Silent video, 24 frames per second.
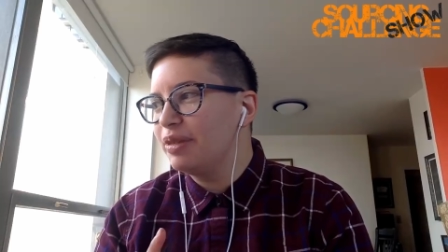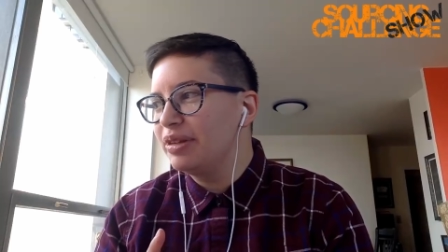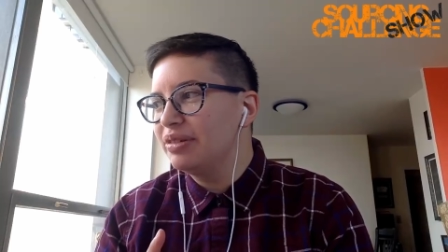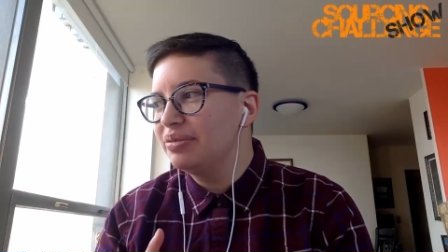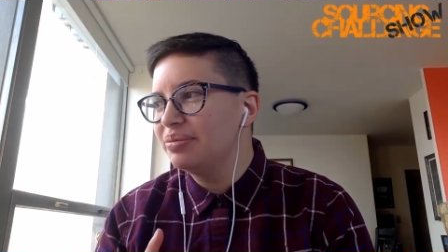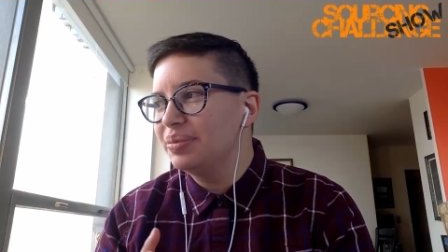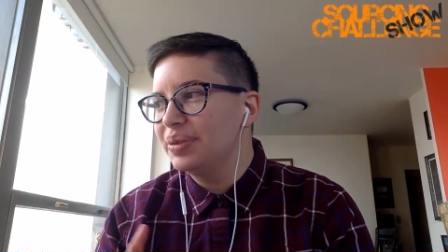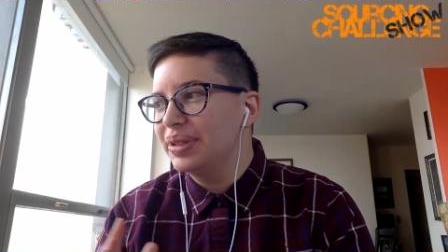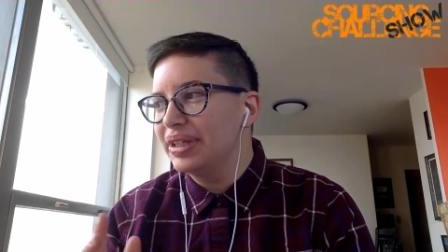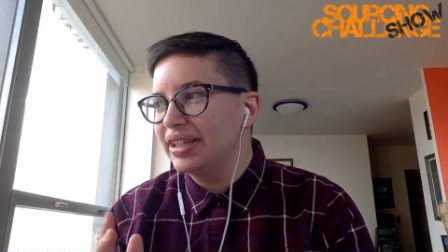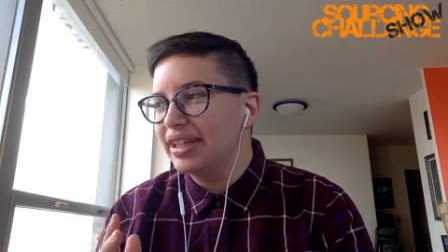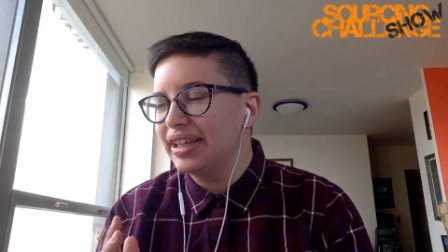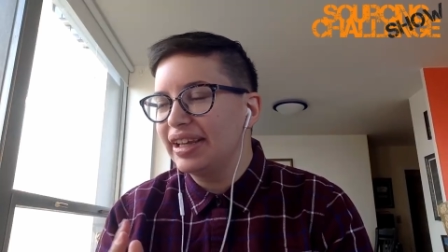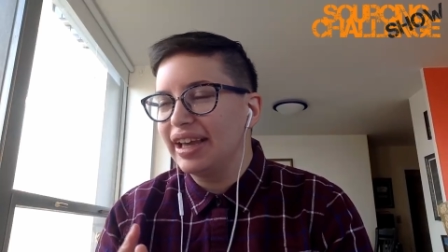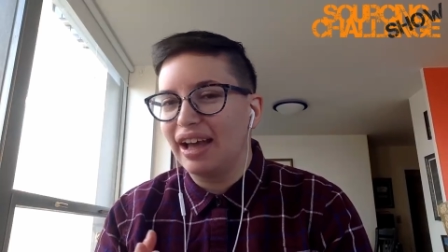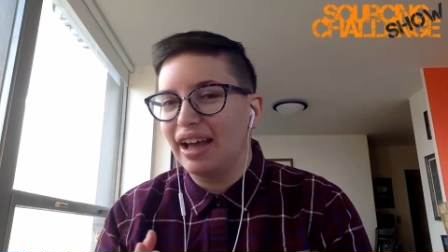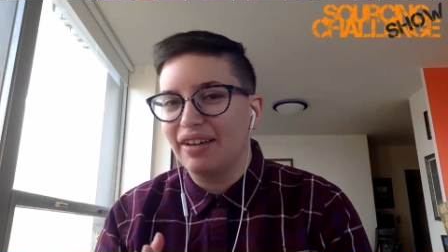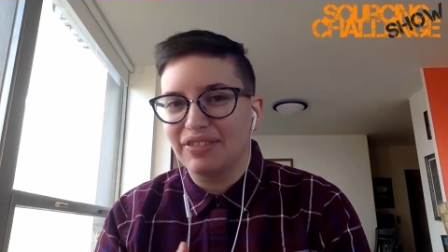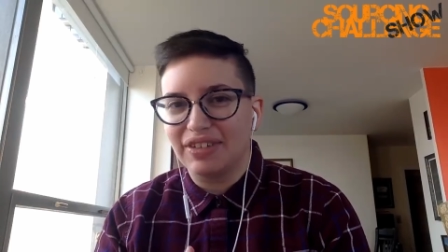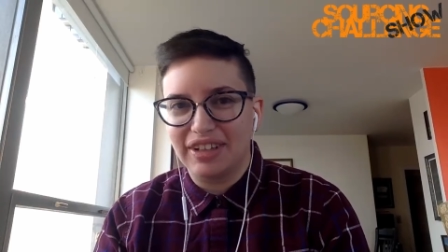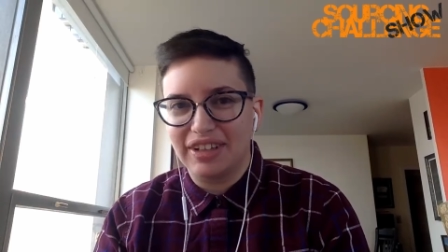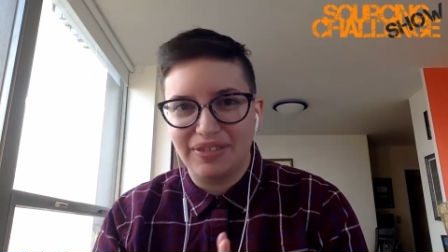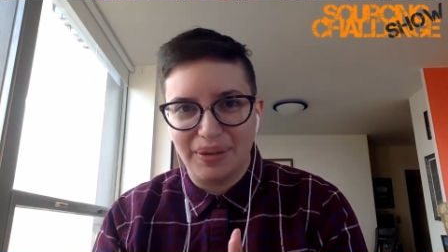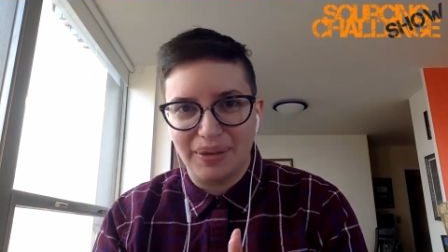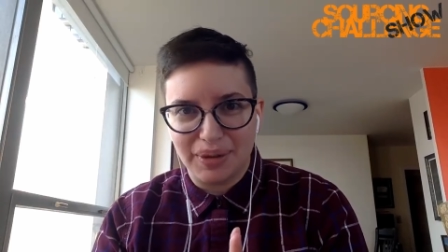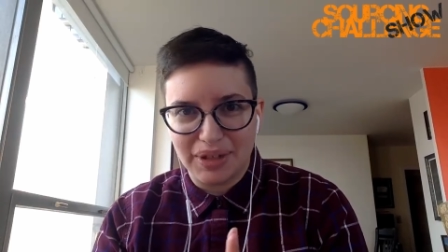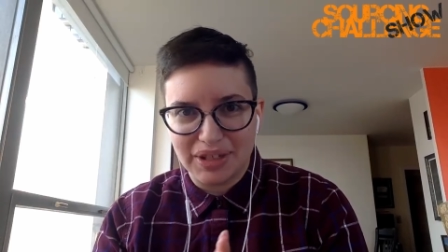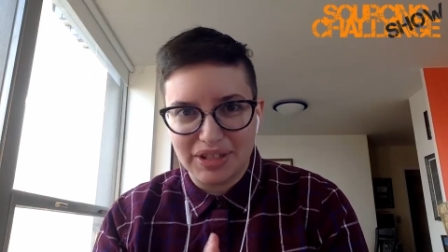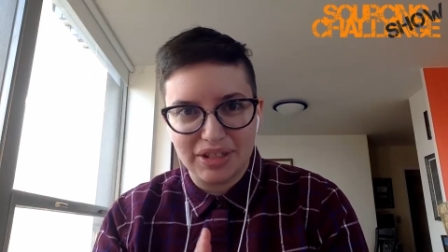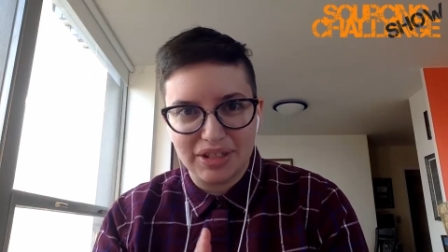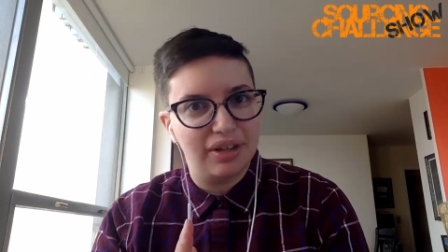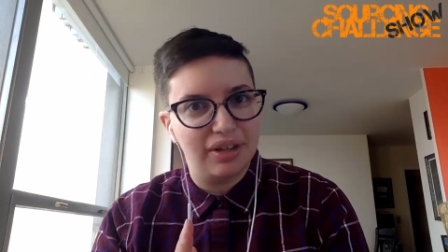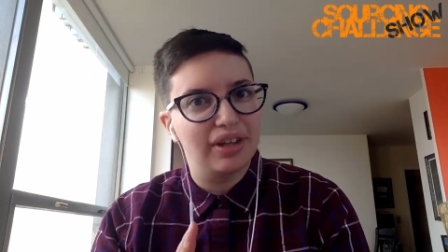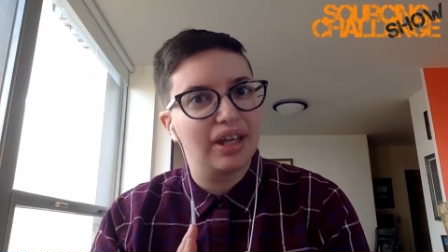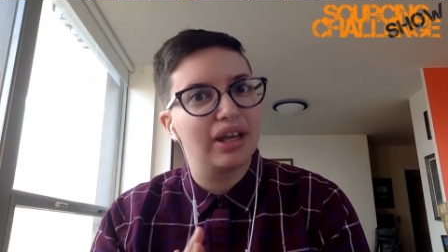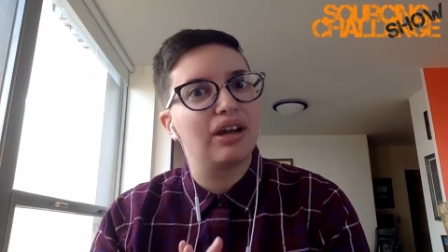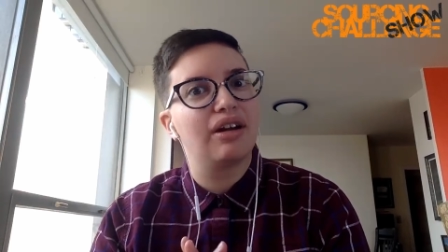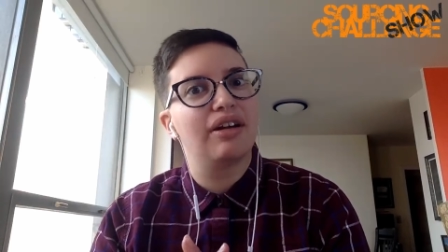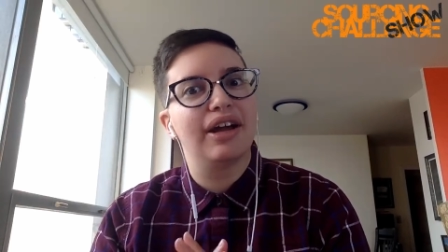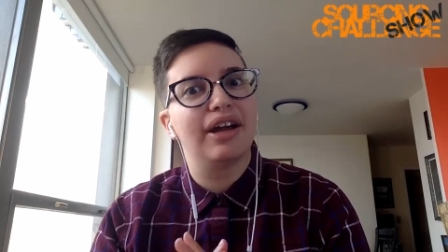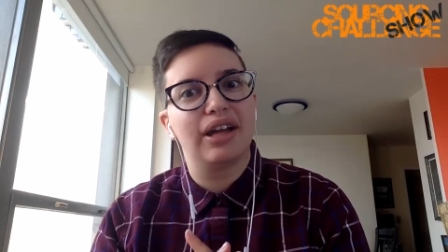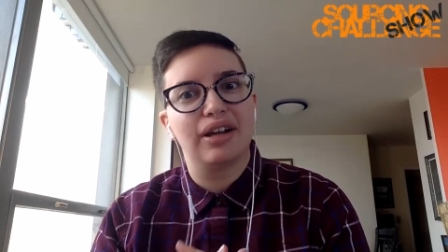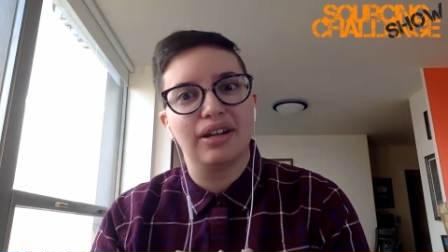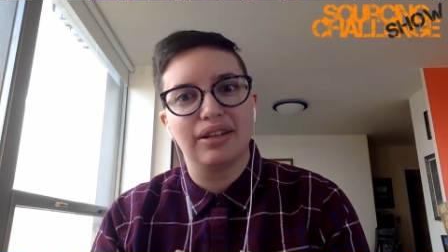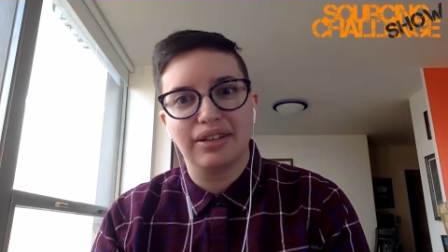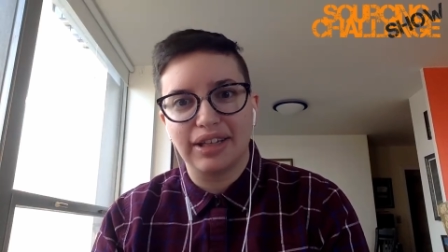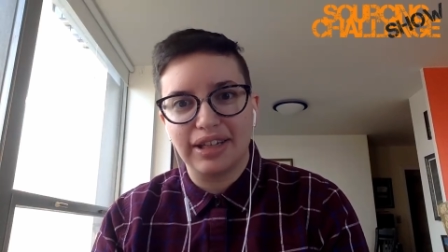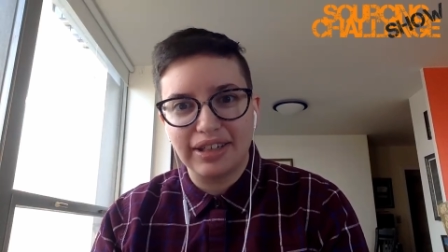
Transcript: I've been really heavily focused on like our